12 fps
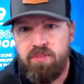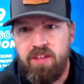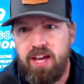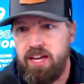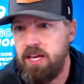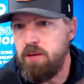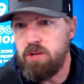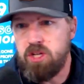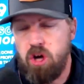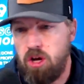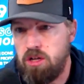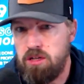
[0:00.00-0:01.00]
And he would
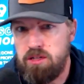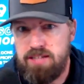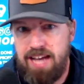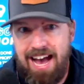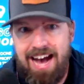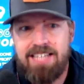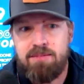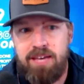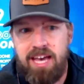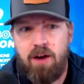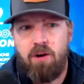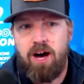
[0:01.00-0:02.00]
call to ask me
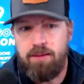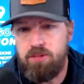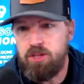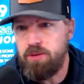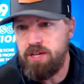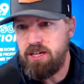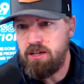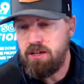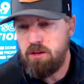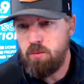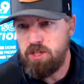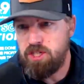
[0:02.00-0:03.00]
how I'm doing,
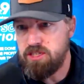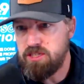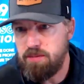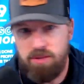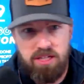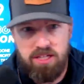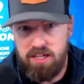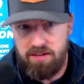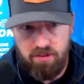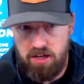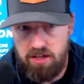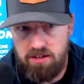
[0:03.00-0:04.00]
which is completely
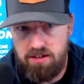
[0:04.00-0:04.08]
different,